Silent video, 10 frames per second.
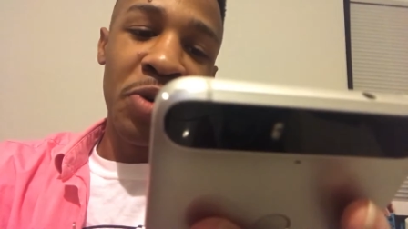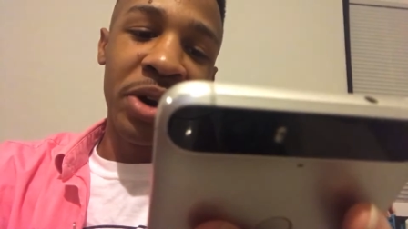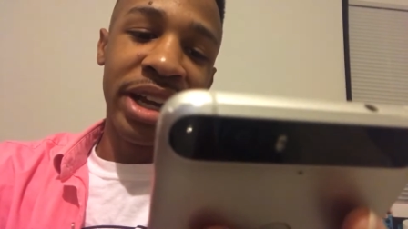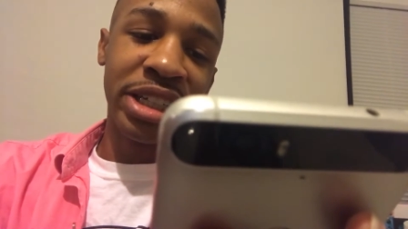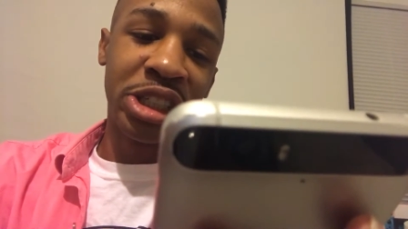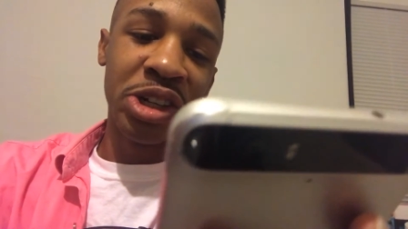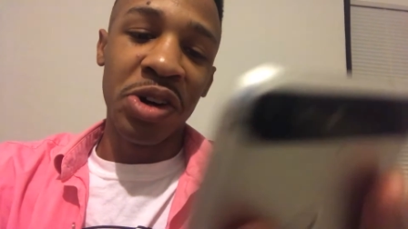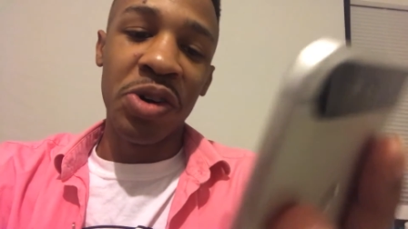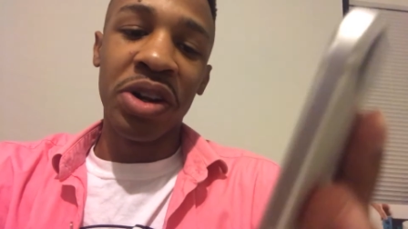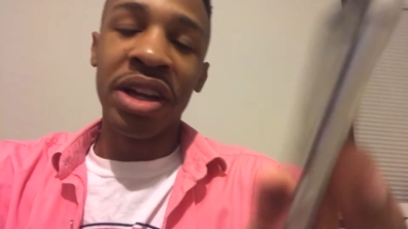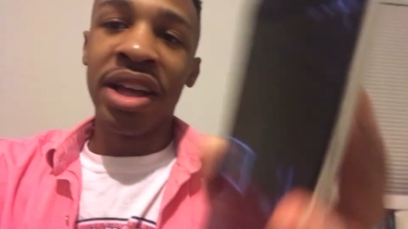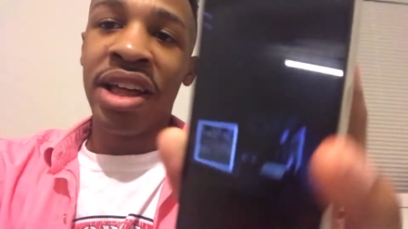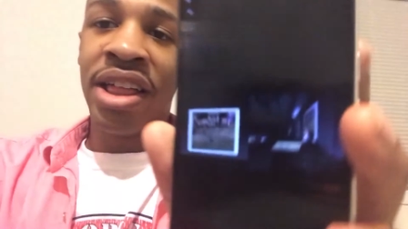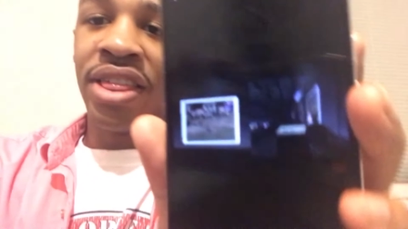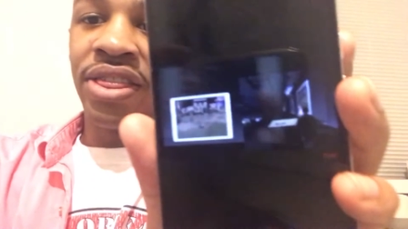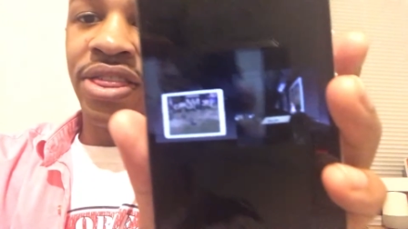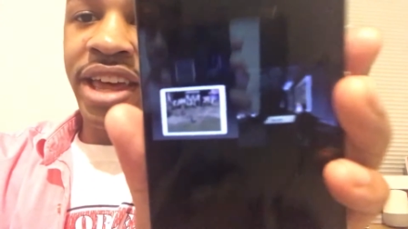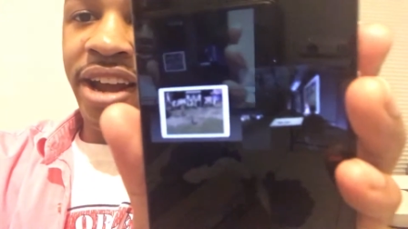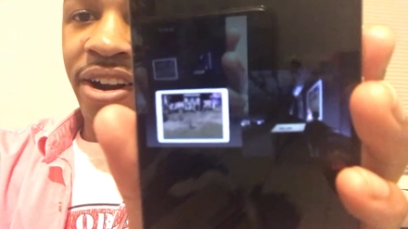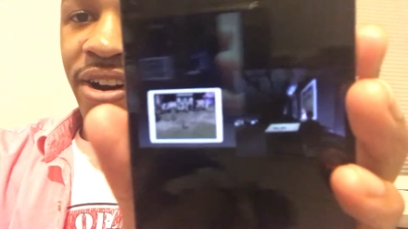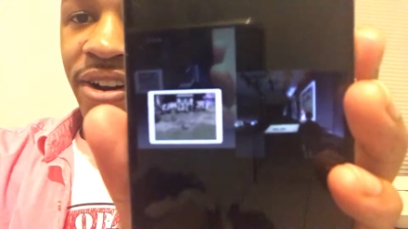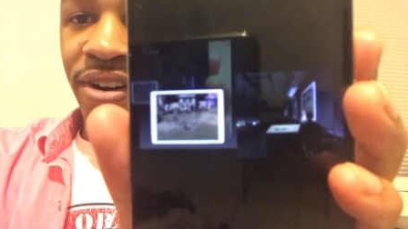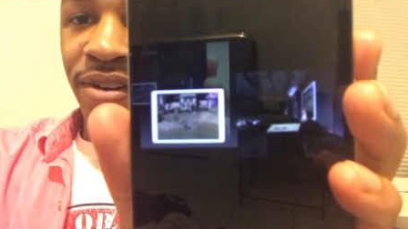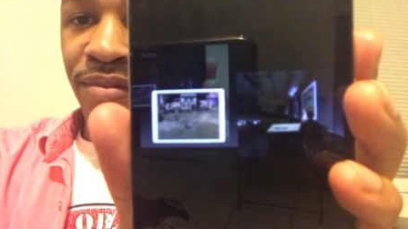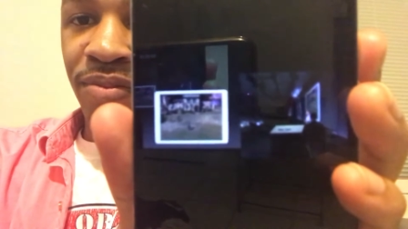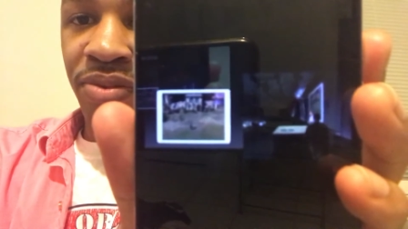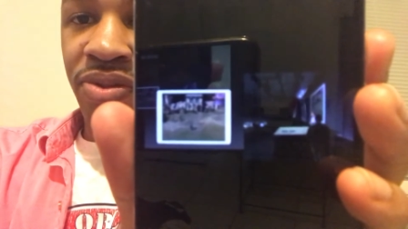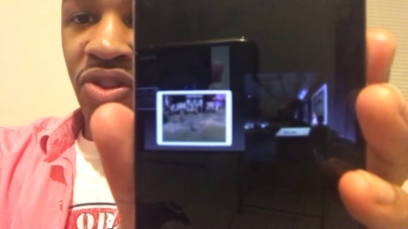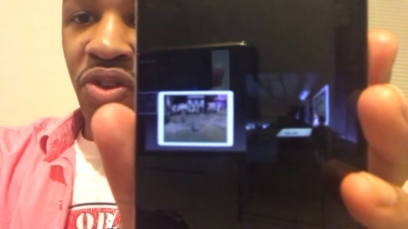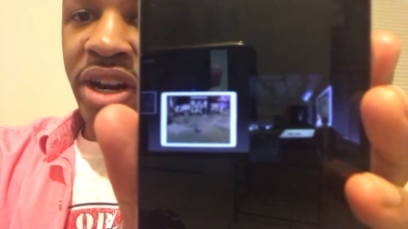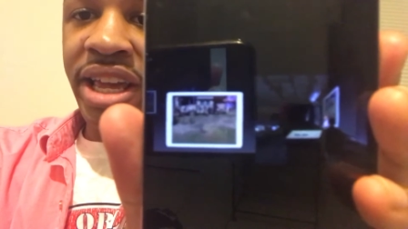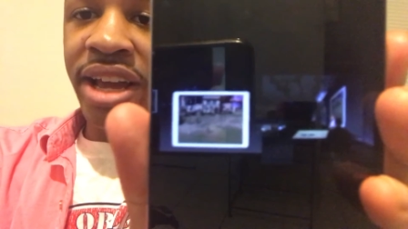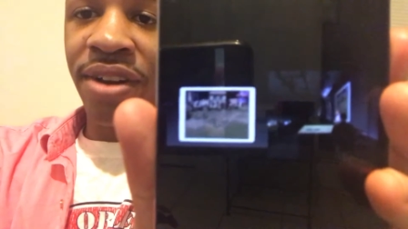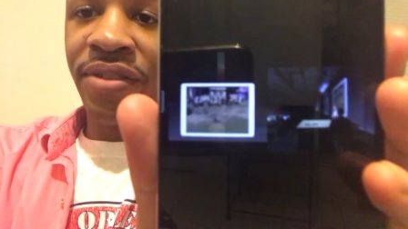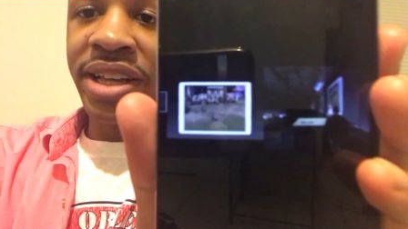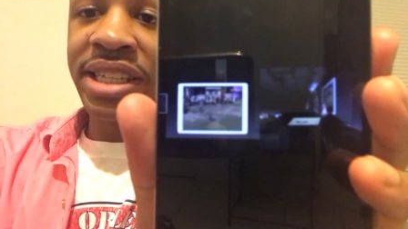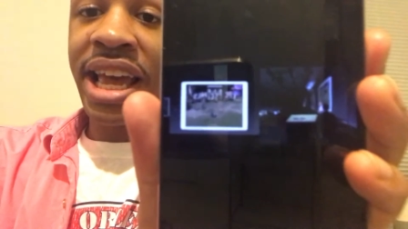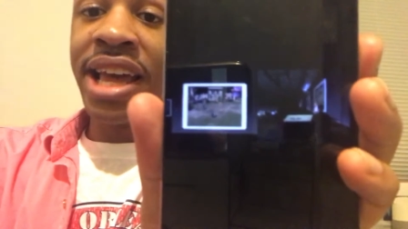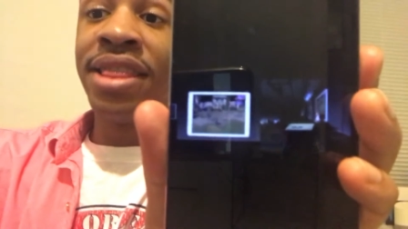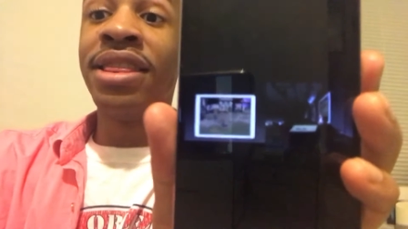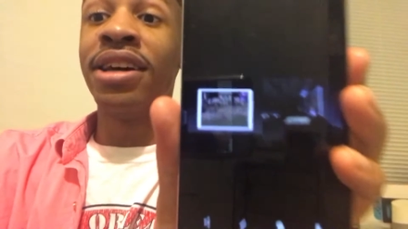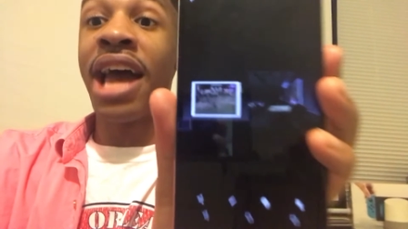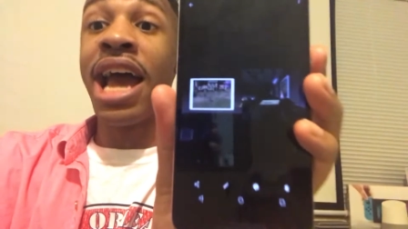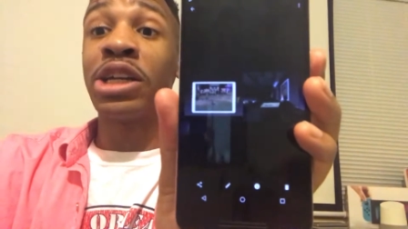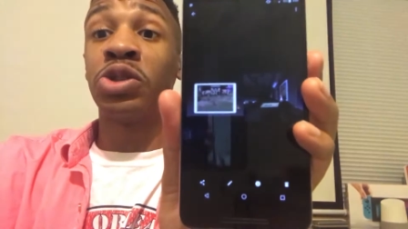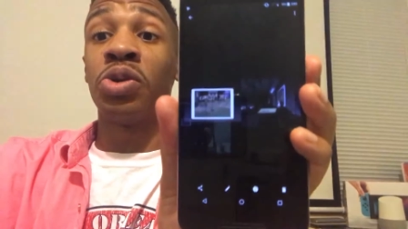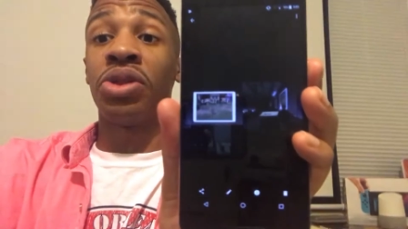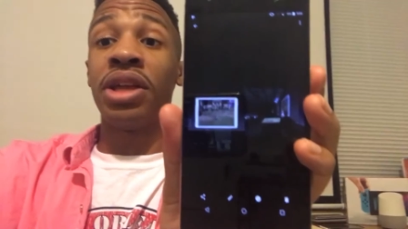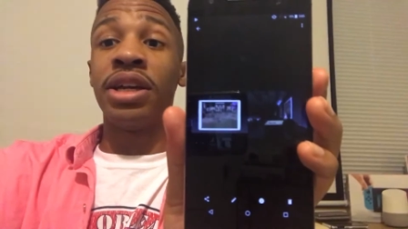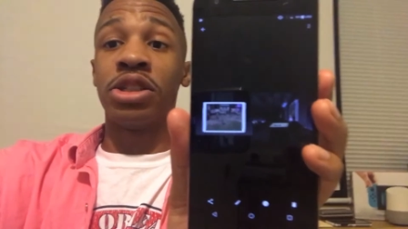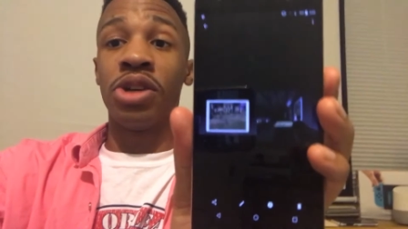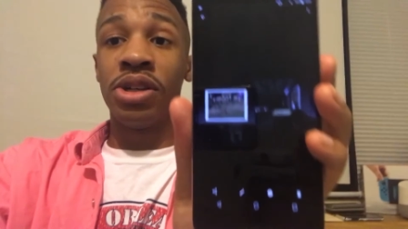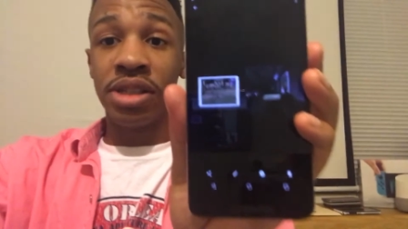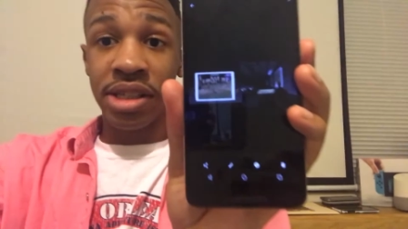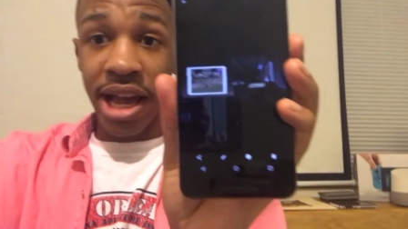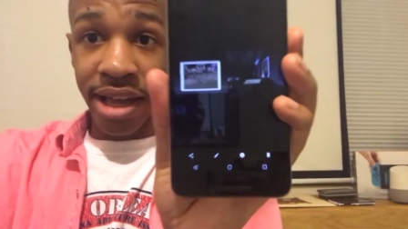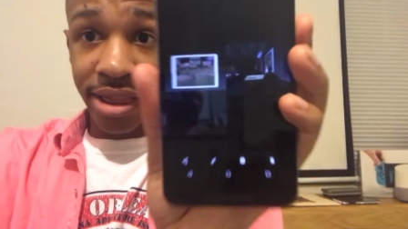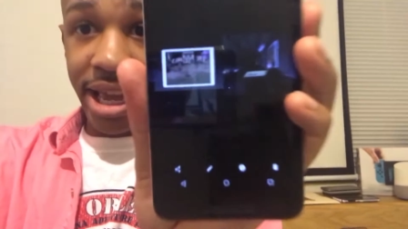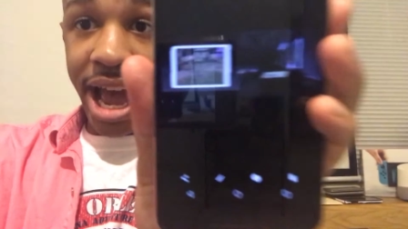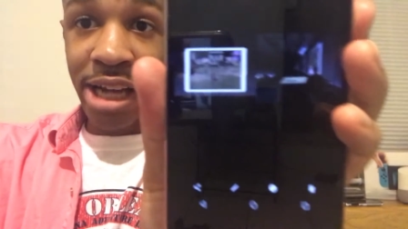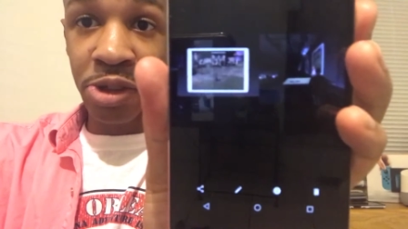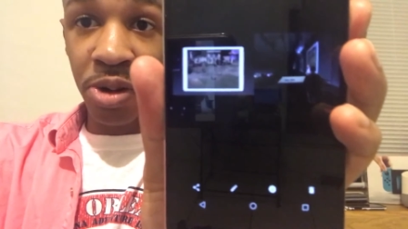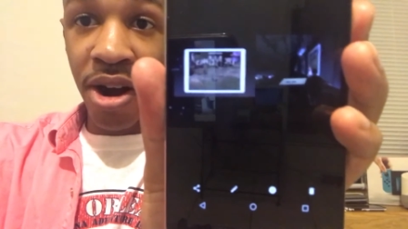where they showed their 3D interface in the actual thing. So this is like the actual